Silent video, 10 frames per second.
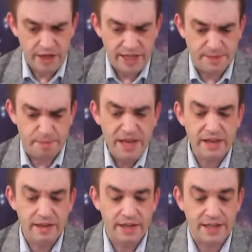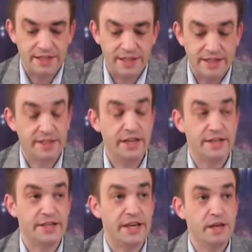it's
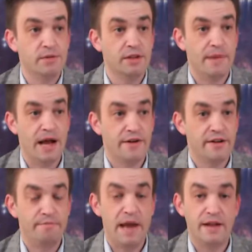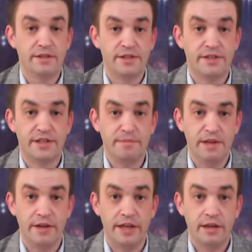an equal amount of balance and
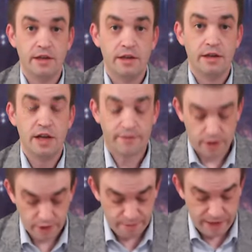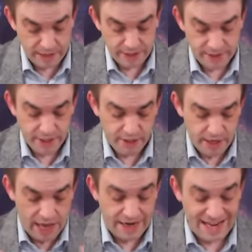stability, of codependency
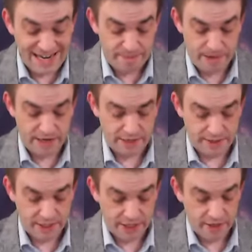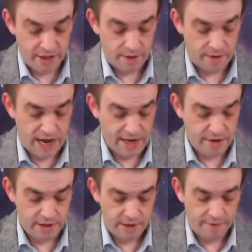and independency,
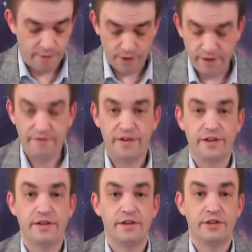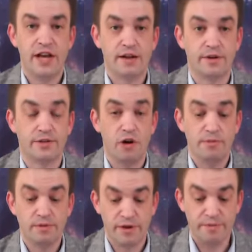right? Fourth and fifth chakras,
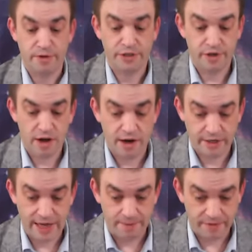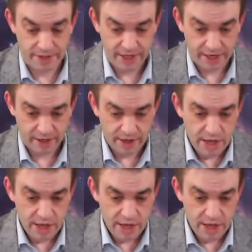home is where you put your heart type of a thing.